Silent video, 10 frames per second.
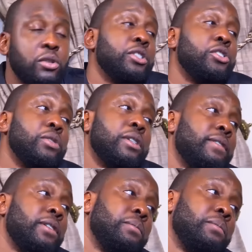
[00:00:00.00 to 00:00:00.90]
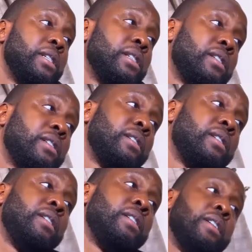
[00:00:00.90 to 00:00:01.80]
always new developments.
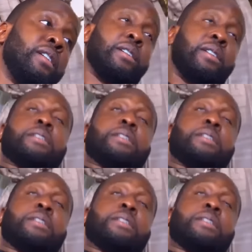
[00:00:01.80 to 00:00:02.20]
You